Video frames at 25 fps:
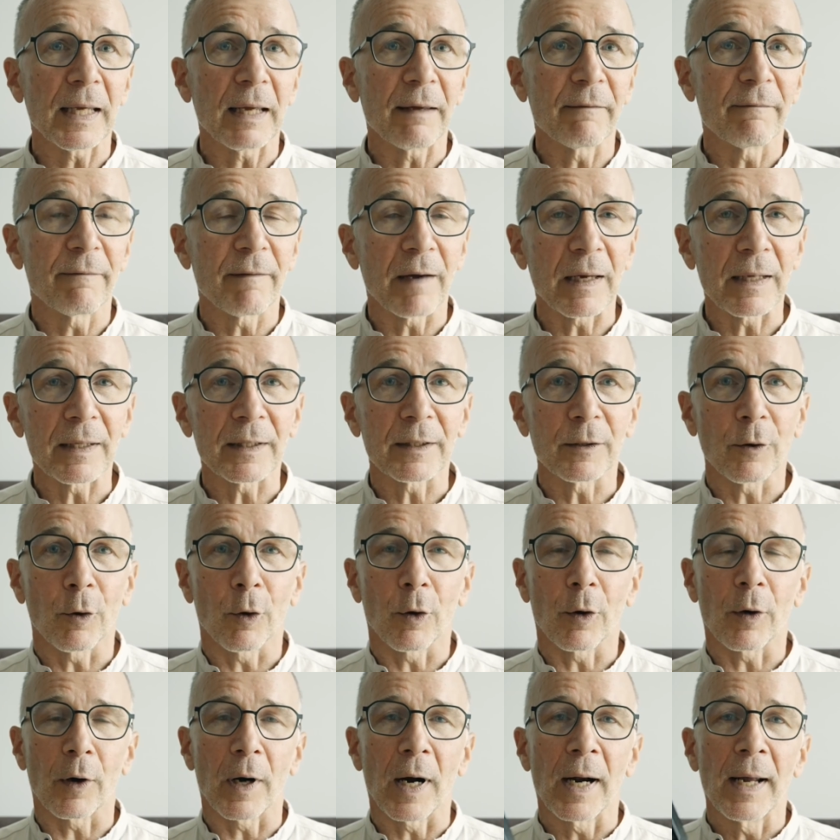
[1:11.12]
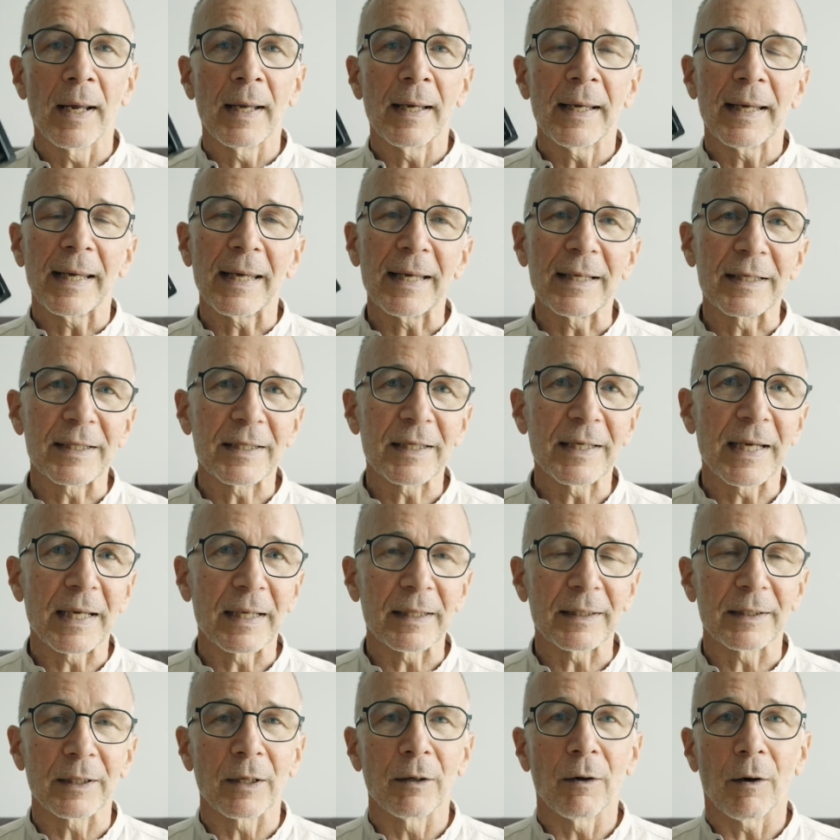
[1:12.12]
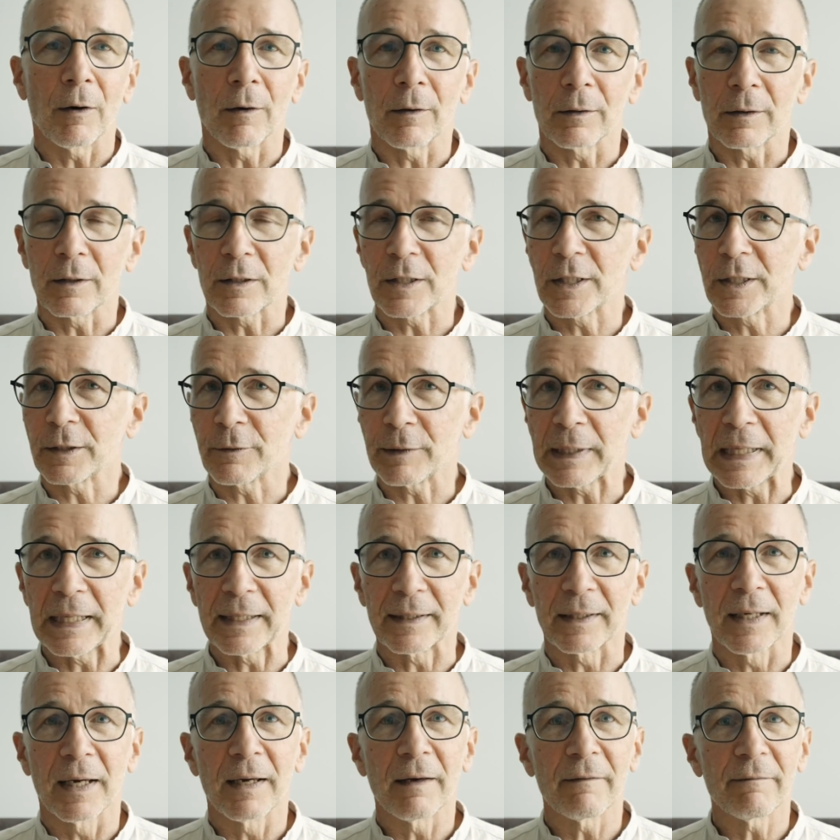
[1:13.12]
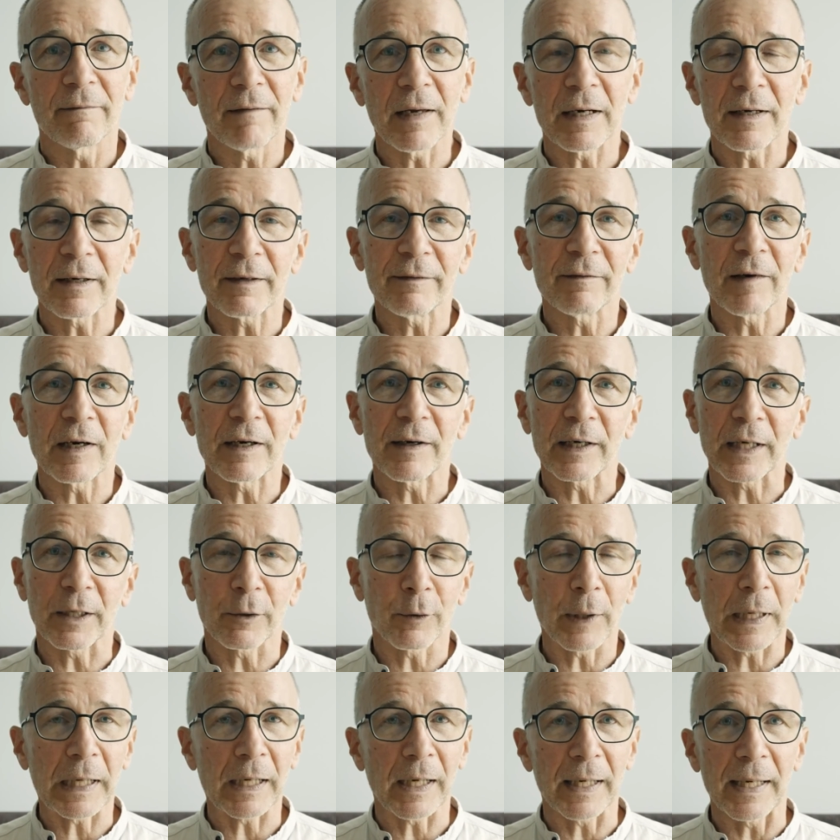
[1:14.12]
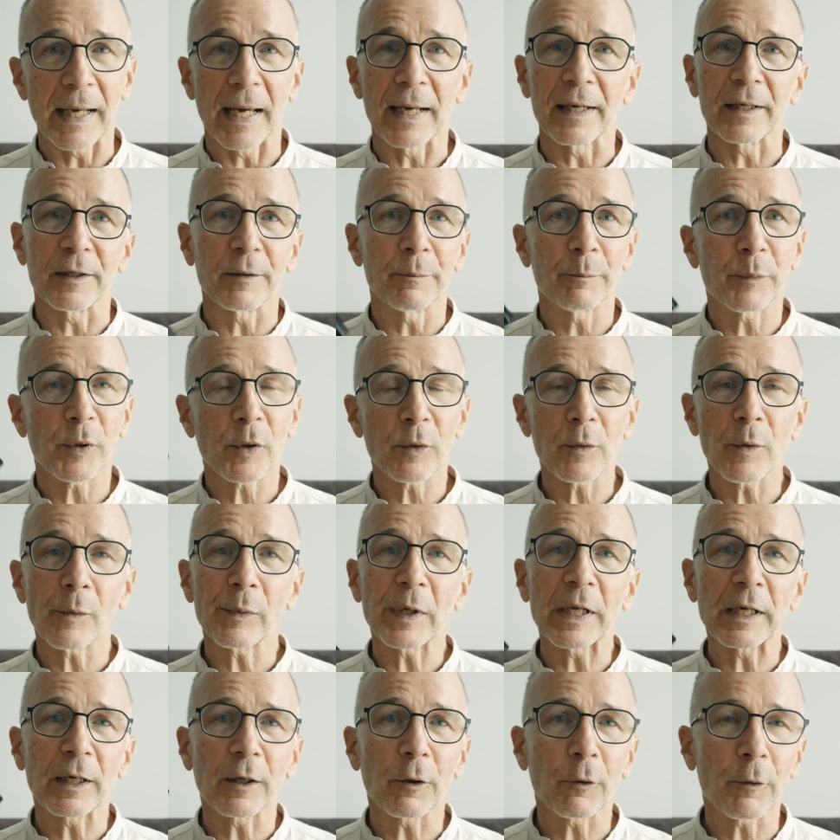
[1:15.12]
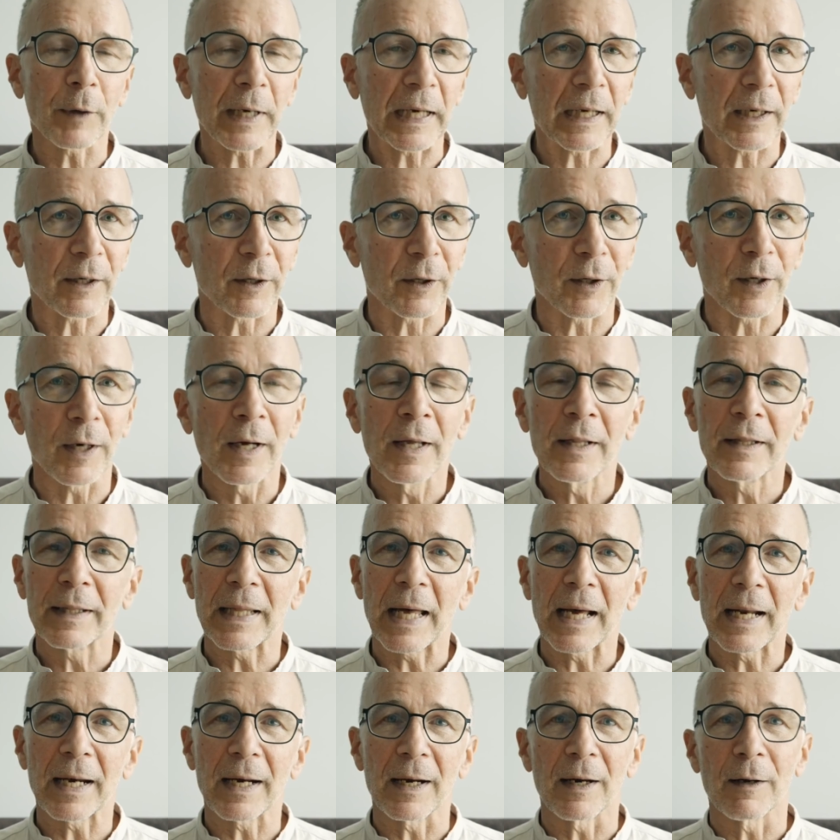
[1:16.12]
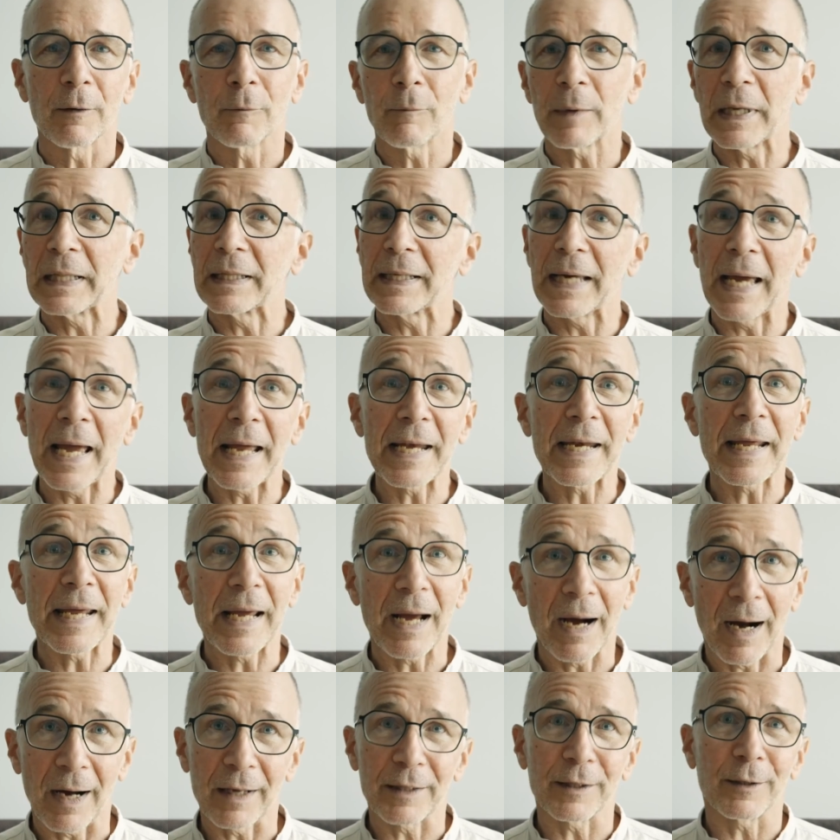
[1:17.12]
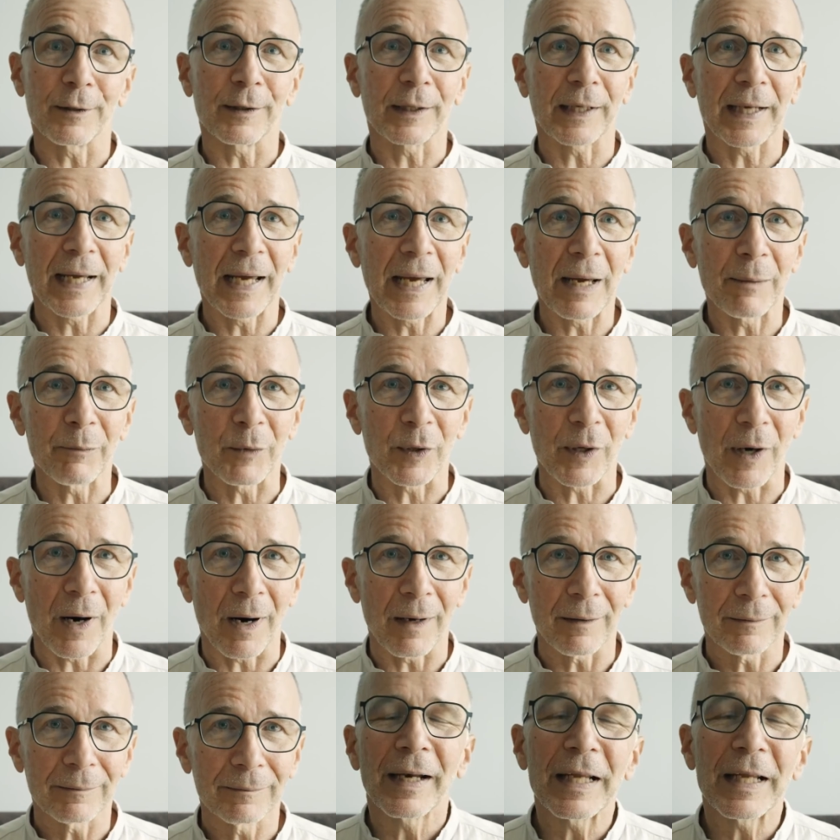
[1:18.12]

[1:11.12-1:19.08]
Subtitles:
event or incident on the street very quickly, and probably quicker than with any other camera.